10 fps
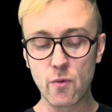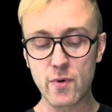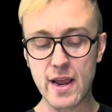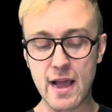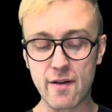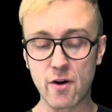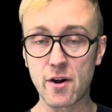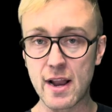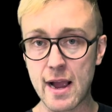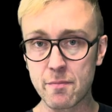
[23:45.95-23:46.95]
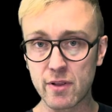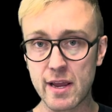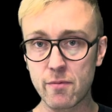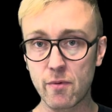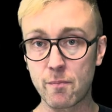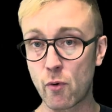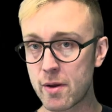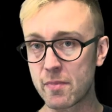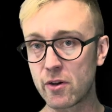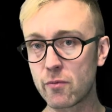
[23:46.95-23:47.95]
our 9-blade
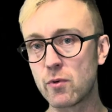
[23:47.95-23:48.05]
point milled,